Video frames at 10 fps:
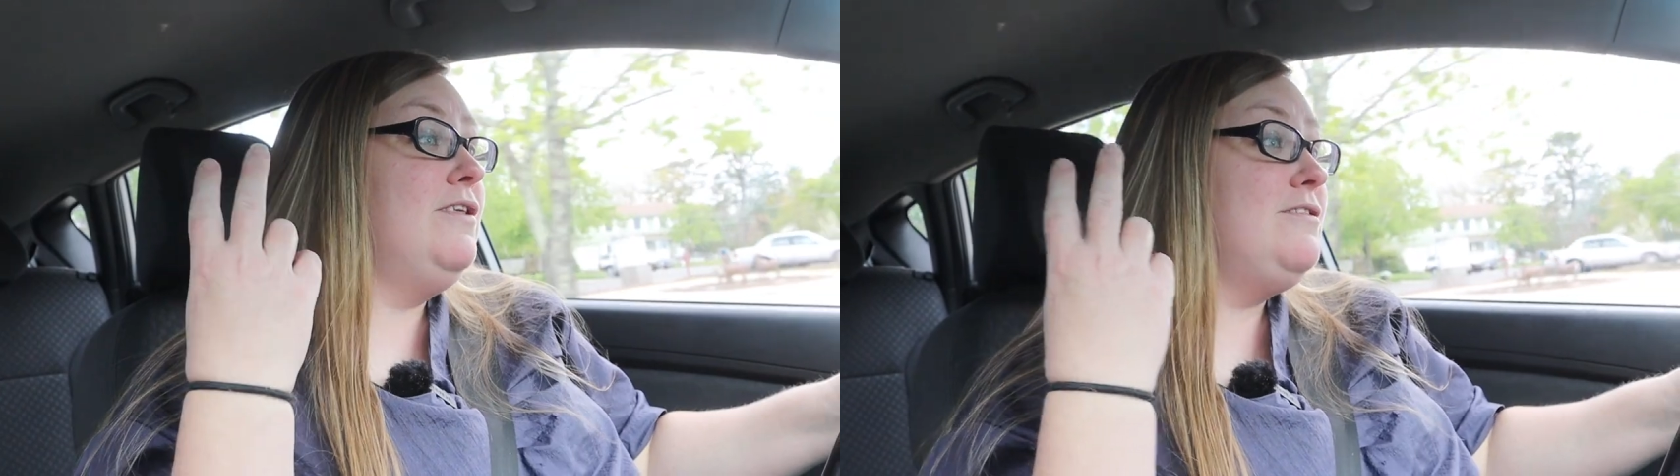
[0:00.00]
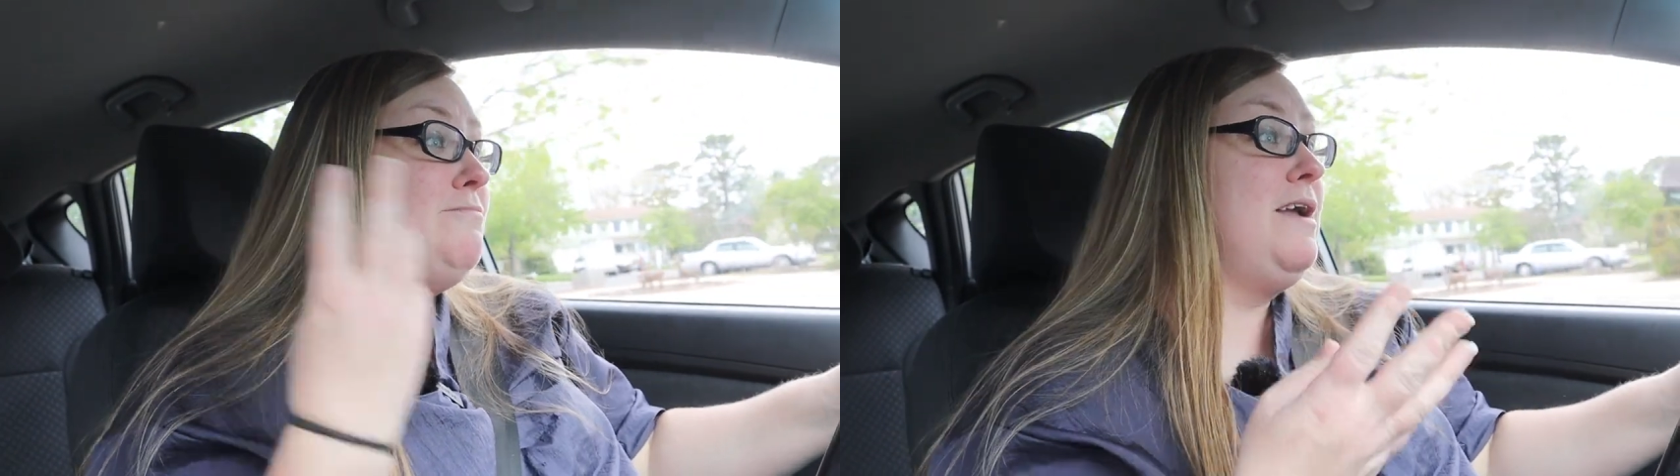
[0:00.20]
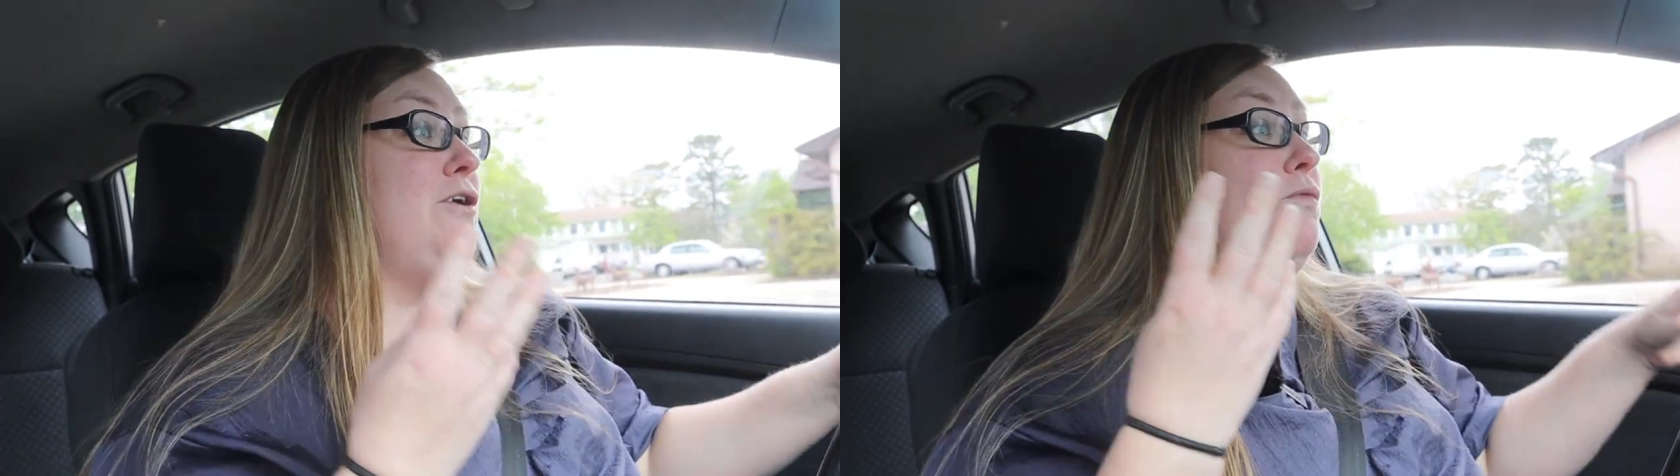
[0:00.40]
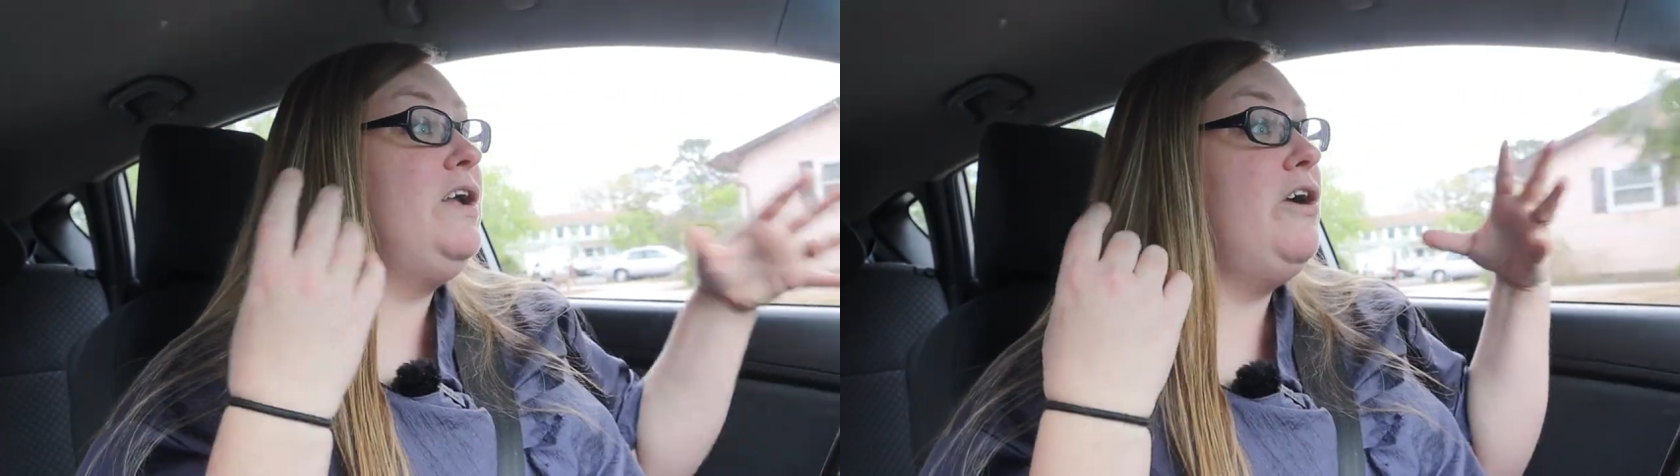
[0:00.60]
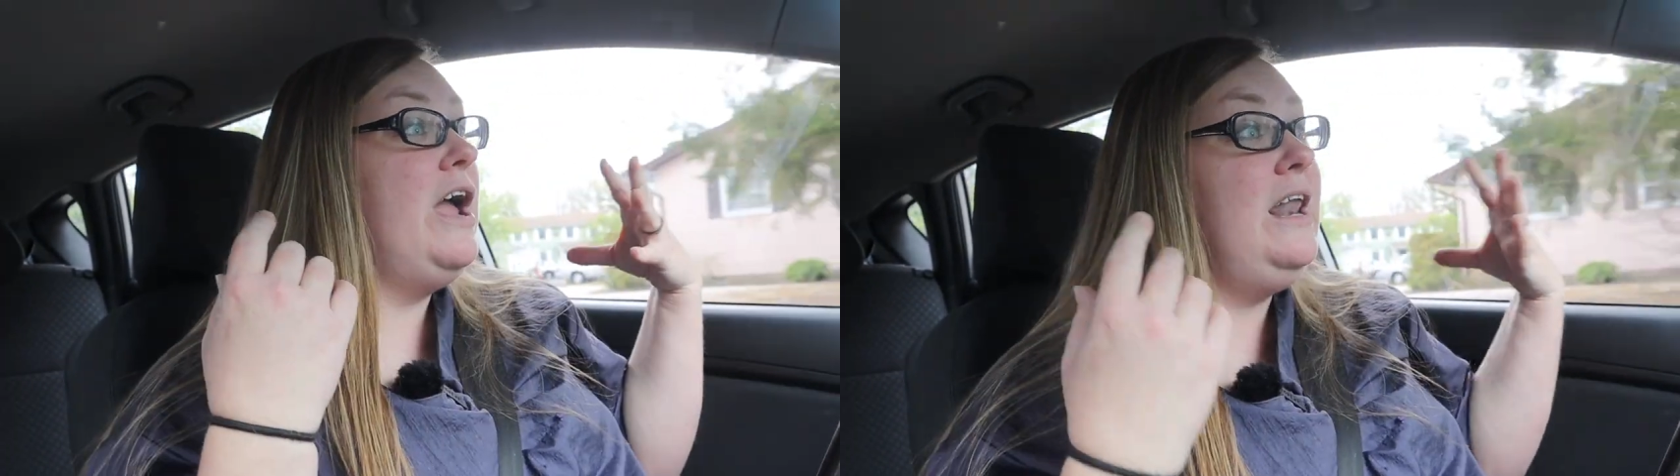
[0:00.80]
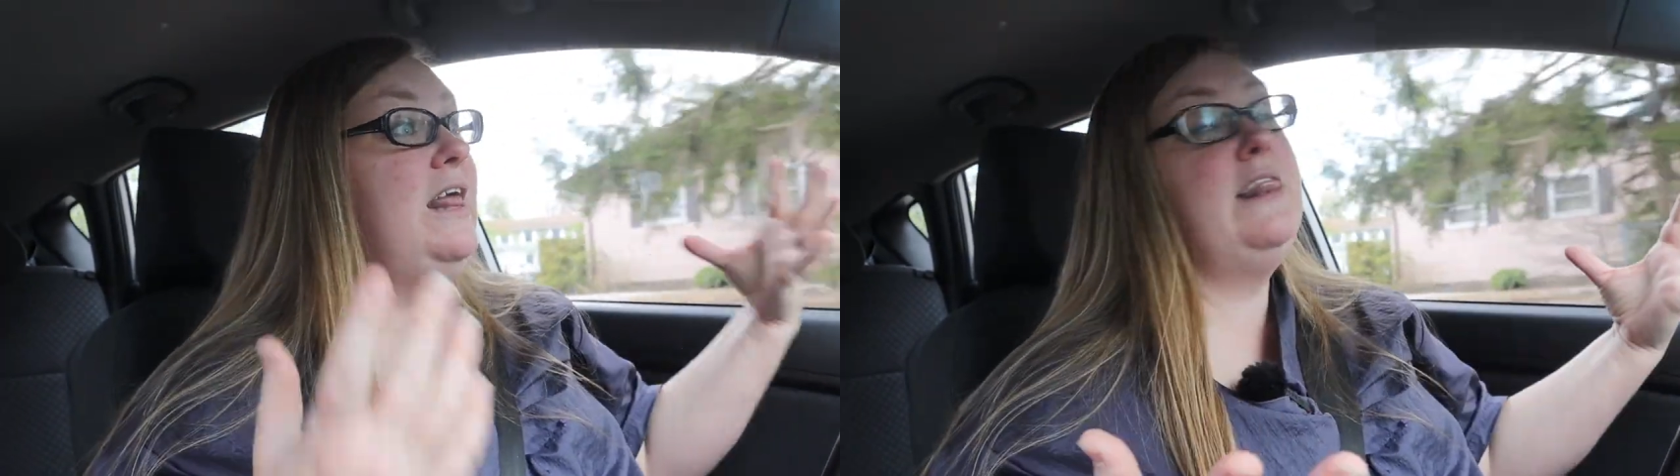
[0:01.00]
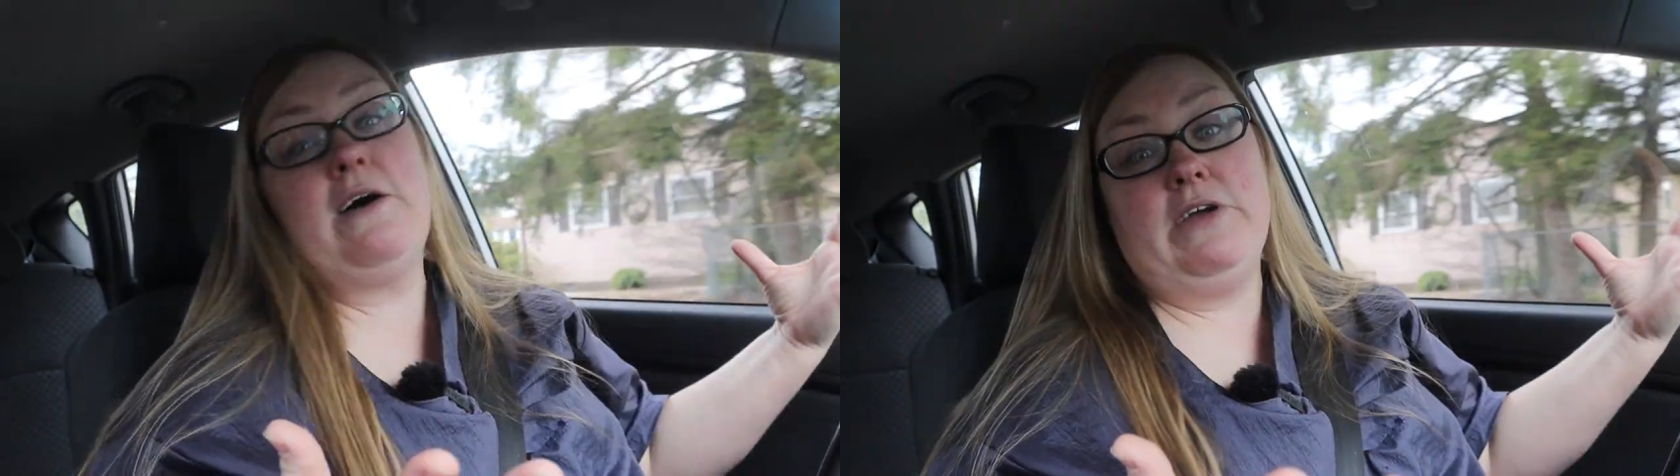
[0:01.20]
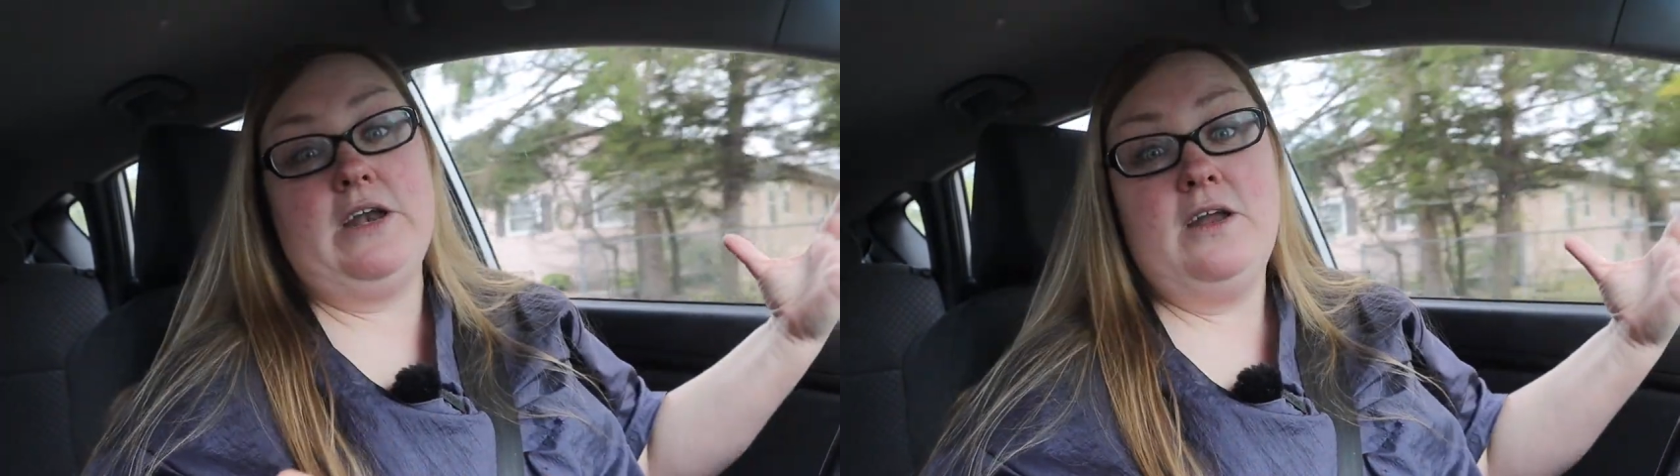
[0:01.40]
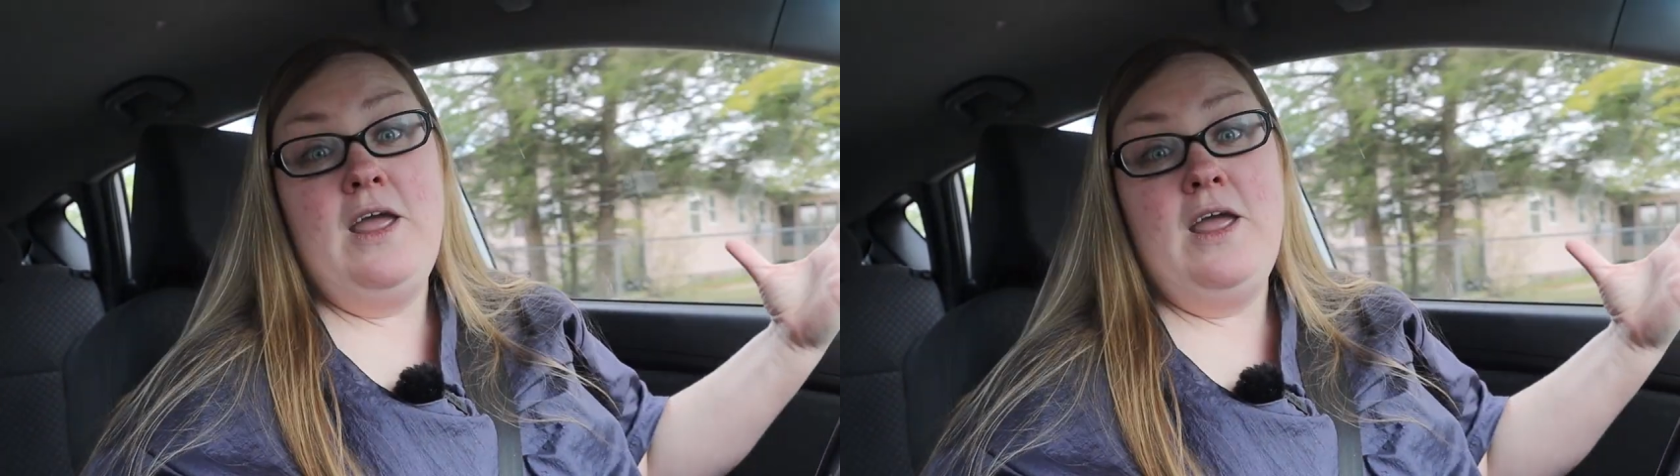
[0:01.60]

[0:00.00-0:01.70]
this is my career, and I love it.